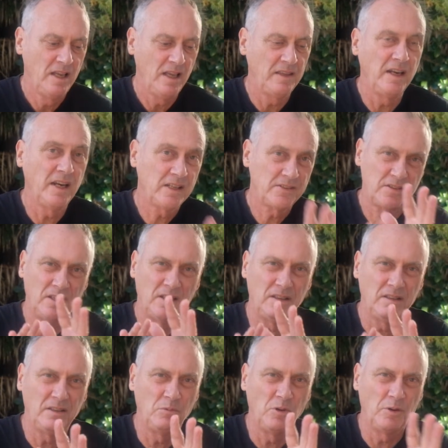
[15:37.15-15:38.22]
The next
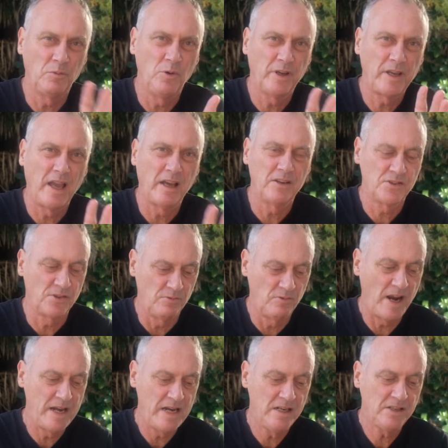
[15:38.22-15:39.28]
thing you want to work out is the
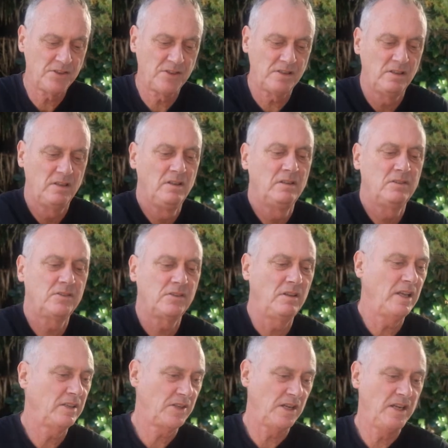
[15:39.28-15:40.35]
radius. So
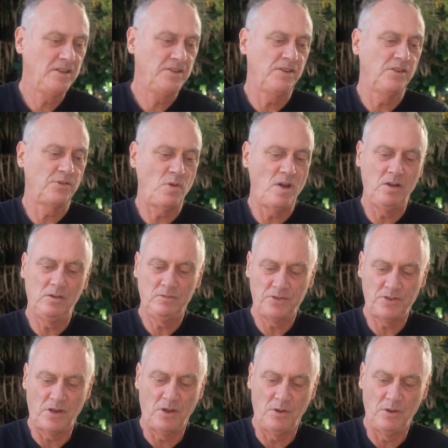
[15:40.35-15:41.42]
that's easy as well.
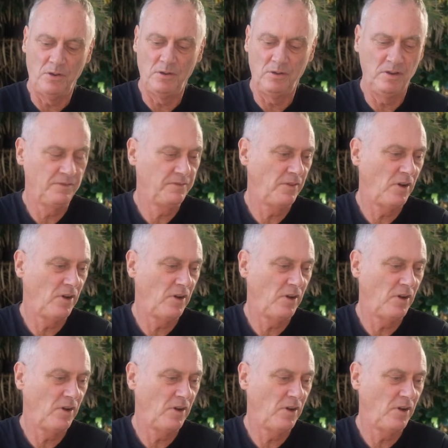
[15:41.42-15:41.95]
So if